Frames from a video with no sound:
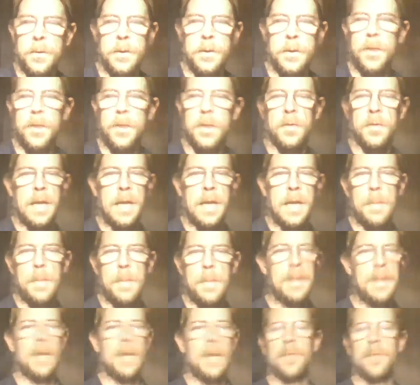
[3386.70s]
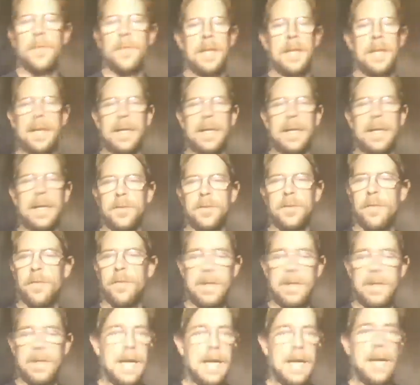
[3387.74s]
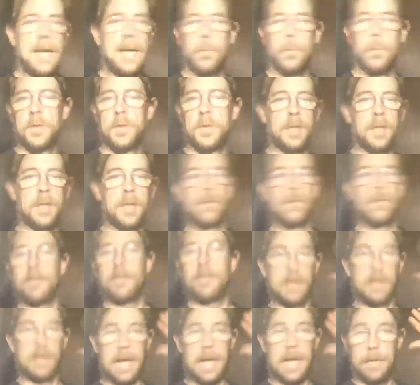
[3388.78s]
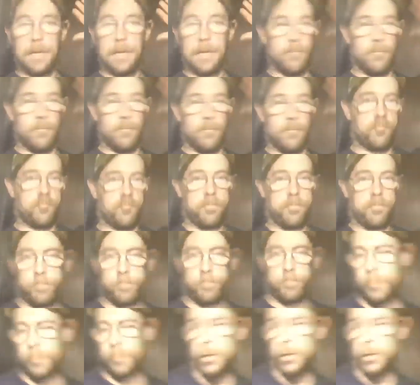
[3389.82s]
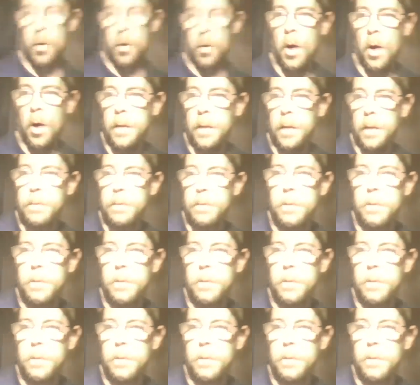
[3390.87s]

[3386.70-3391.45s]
it doesn't take me nothing to get out to 79, and once I hit 79, they're gone.